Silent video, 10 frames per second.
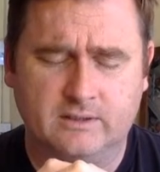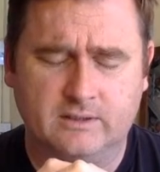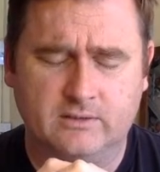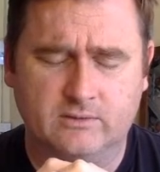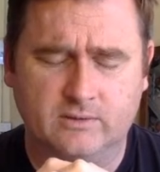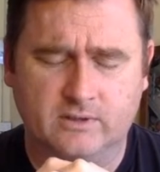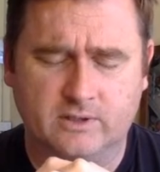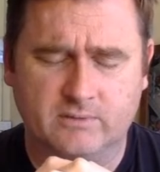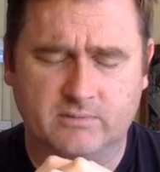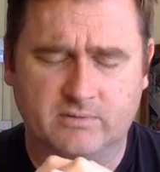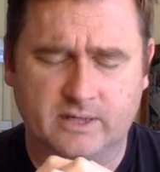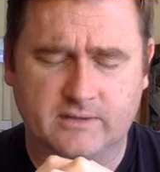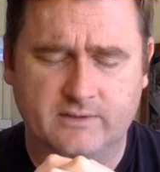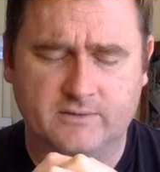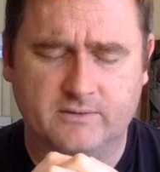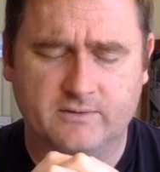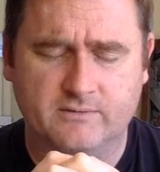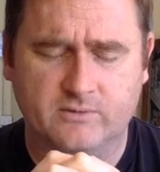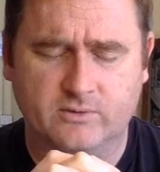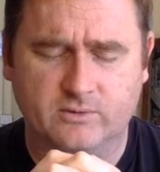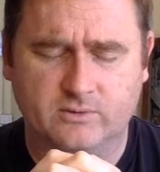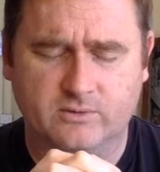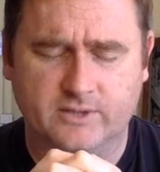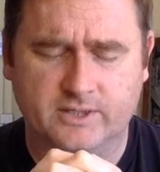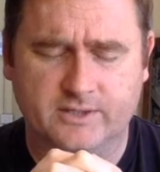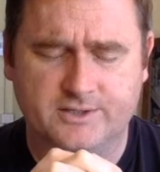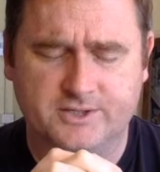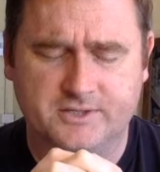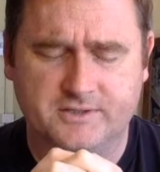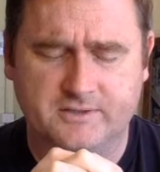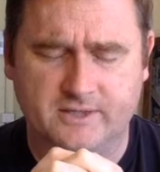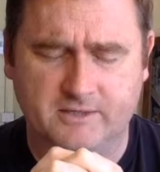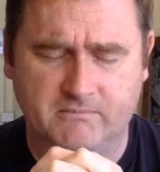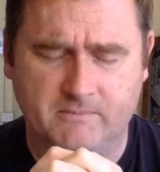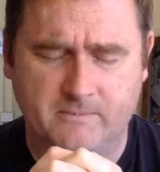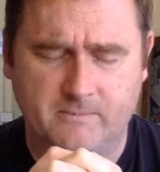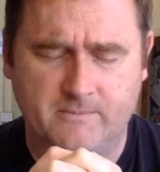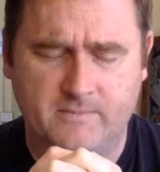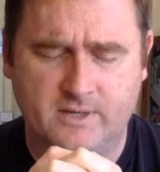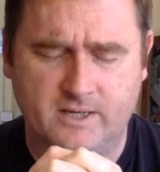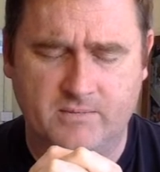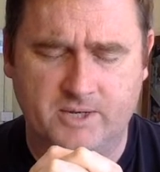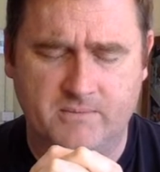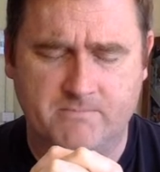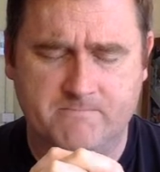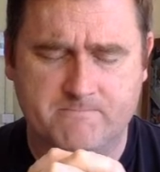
Lord God, and we pray this for your glory and in Jesus' name. Amen.